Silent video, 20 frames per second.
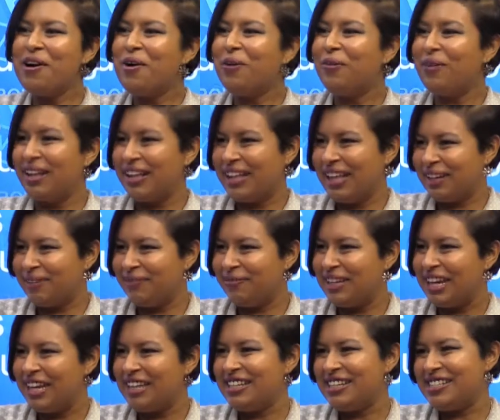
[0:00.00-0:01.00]
Welcome,
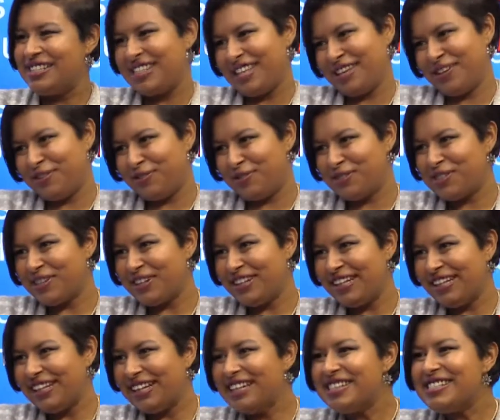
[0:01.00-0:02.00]
ladies. Thank you for
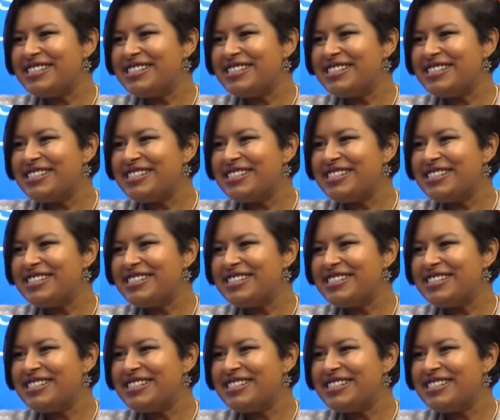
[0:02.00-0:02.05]
joining us.